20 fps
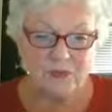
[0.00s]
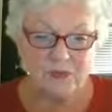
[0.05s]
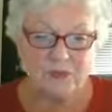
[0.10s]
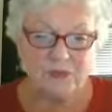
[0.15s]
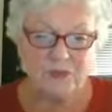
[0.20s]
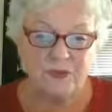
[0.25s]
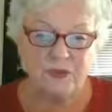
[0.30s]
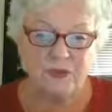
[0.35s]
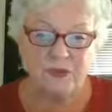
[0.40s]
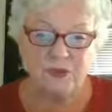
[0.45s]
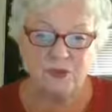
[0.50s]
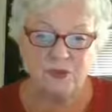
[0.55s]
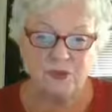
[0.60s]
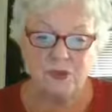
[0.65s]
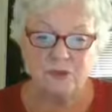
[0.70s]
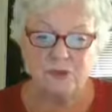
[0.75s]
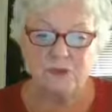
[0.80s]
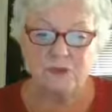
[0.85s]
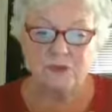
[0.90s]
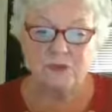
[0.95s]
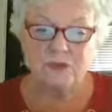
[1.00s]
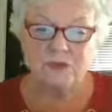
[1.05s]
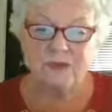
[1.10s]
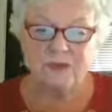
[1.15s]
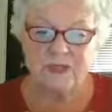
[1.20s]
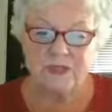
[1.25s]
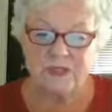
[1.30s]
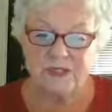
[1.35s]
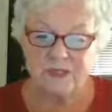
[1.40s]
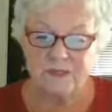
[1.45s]
refers to a group of
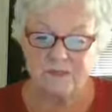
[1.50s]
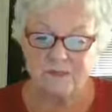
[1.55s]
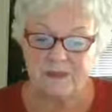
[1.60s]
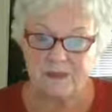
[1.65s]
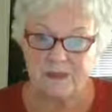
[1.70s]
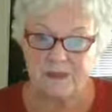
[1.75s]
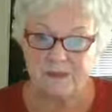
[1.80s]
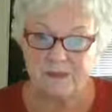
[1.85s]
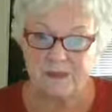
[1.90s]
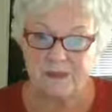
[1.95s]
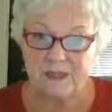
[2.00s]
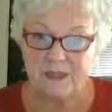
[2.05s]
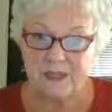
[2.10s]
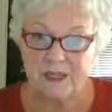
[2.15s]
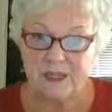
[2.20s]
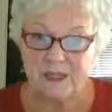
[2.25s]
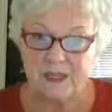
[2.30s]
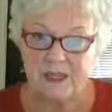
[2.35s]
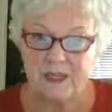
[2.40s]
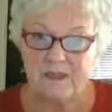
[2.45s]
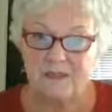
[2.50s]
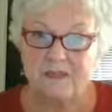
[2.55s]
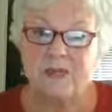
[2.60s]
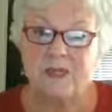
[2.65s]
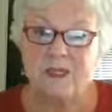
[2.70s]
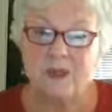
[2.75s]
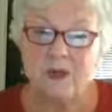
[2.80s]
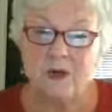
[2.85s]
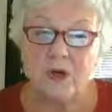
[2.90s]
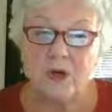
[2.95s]
symptoms that can
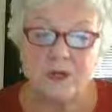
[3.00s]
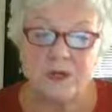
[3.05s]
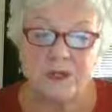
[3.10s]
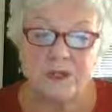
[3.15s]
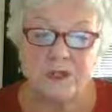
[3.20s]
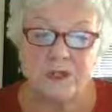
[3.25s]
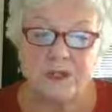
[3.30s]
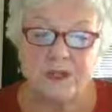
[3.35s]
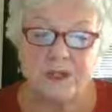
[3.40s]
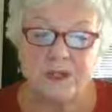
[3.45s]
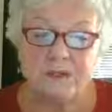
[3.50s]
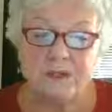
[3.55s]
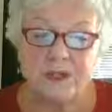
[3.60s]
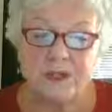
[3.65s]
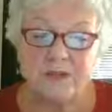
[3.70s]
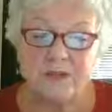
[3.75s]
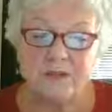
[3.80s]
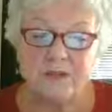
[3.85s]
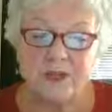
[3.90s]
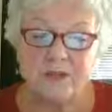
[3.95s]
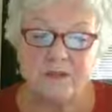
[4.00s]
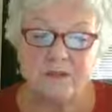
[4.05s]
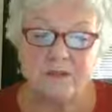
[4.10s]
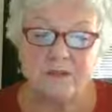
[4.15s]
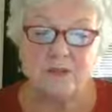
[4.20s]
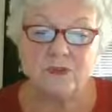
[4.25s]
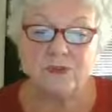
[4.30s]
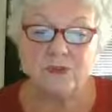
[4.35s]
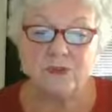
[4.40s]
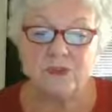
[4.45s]
be caused by
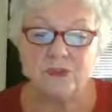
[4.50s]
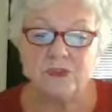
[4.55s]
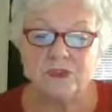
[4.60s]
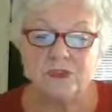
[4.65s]
several